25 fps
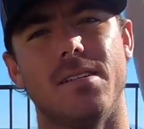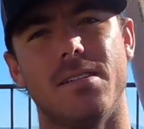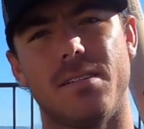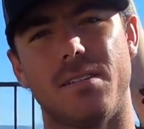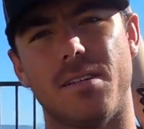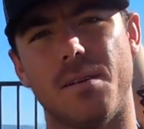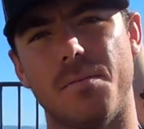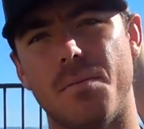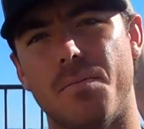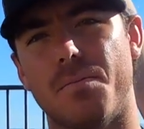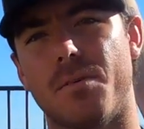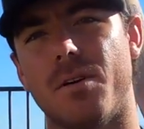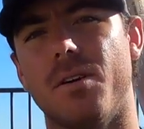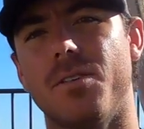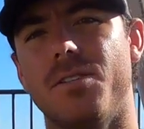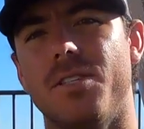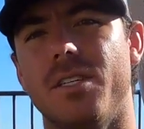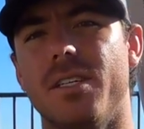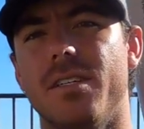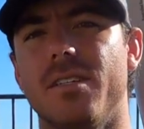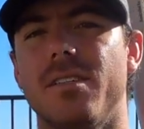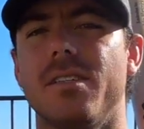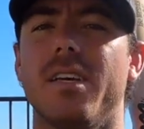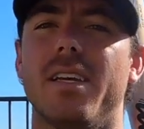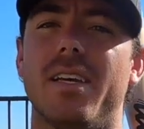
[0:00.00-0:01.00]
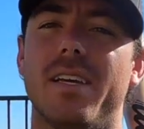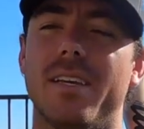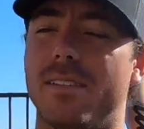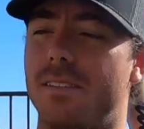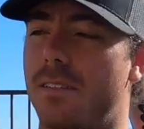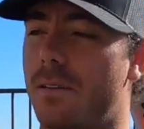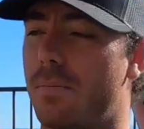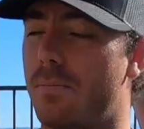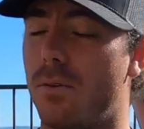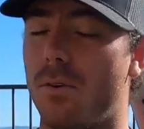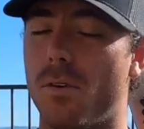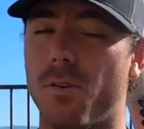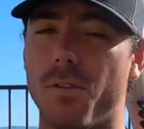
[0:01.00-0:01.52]
Some approaches
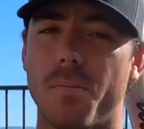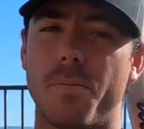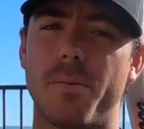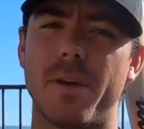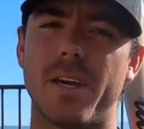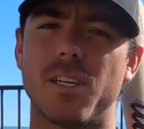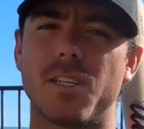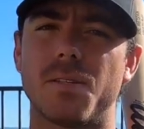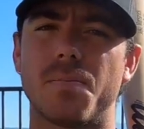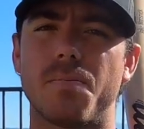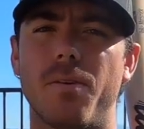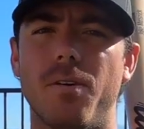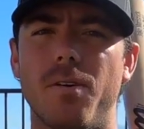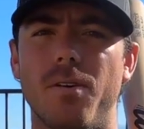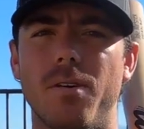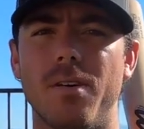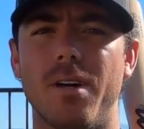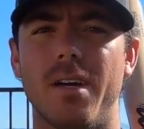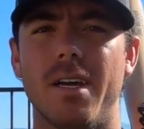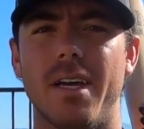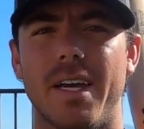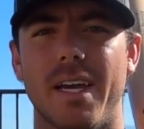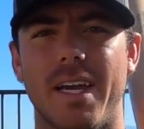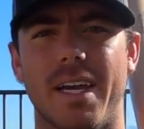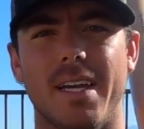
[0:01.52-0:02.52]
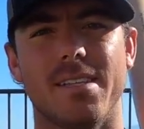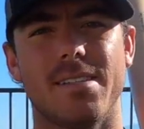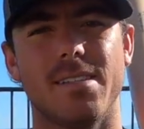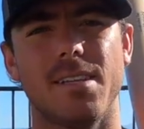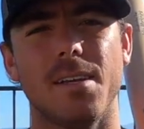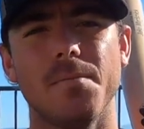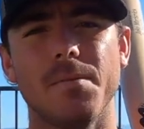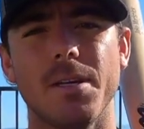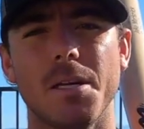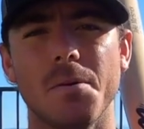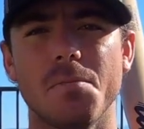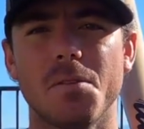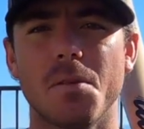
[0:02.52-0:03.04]
is to pull the baseball, and
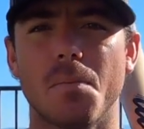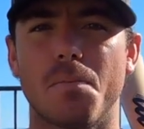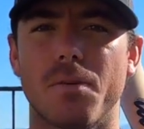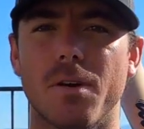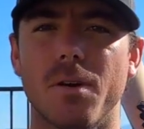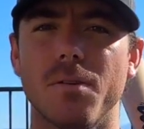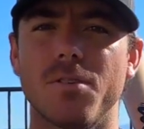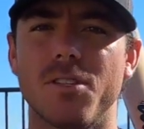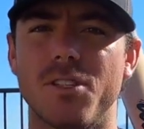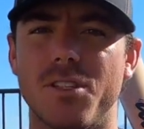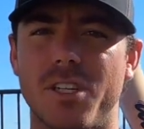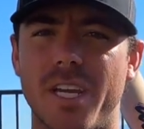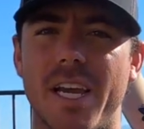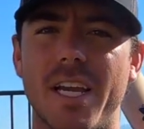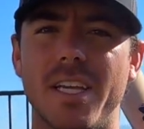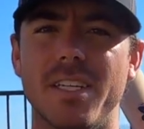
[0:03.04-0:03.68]
sometimes the approach